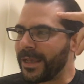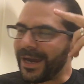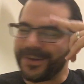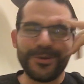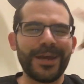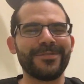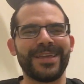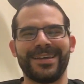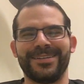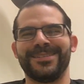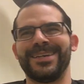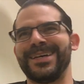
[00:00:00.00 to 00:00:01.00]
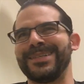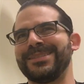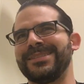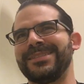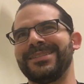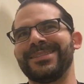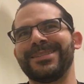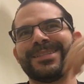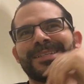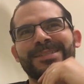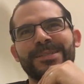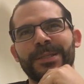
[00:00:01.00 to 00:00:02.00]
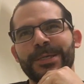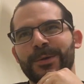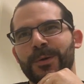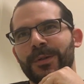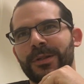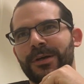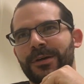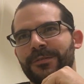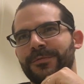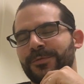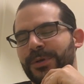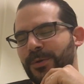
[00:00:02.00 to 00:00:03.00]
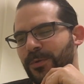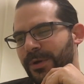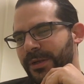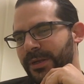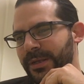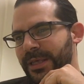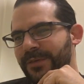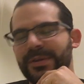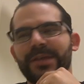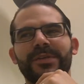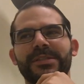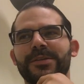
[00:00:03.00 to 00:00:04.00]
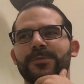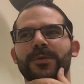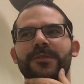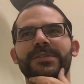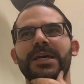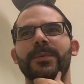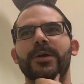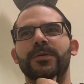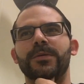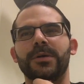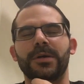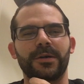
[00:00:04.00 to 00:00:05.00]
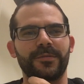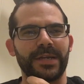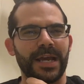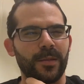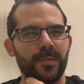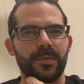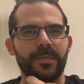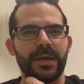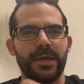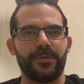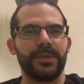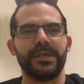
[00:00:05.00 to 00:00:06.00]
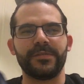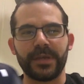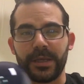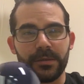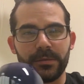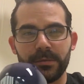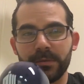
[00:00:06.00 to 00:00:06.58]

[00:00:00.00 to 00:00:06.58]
I do have that silly goal of recording, even if it's a rough demo of an album, and releasing it.